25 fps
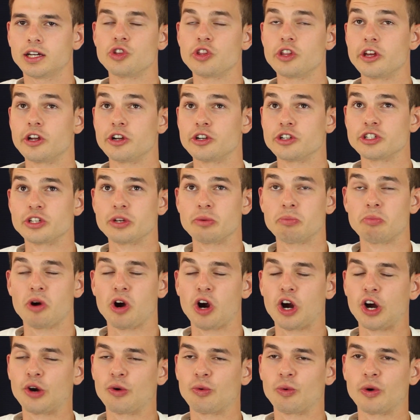There's a
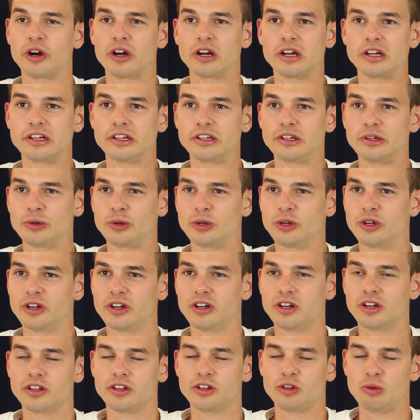part where you,
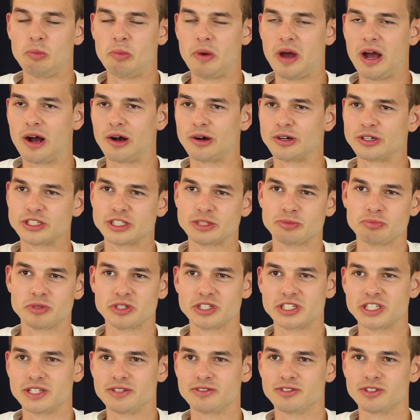you bow a
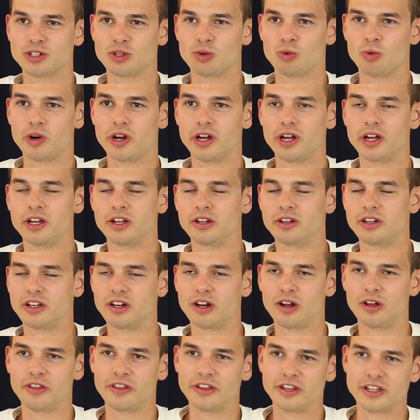specific way, you get
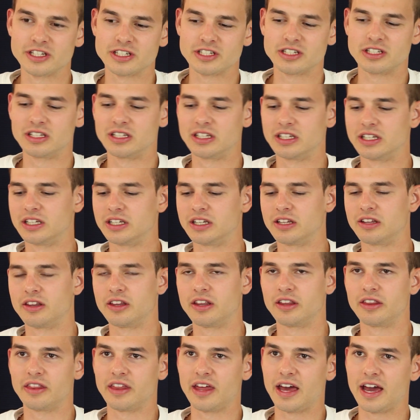on this knee and
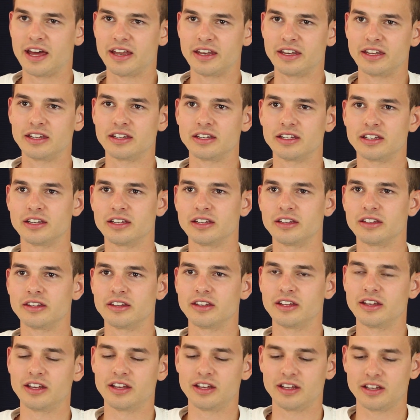then that knee, and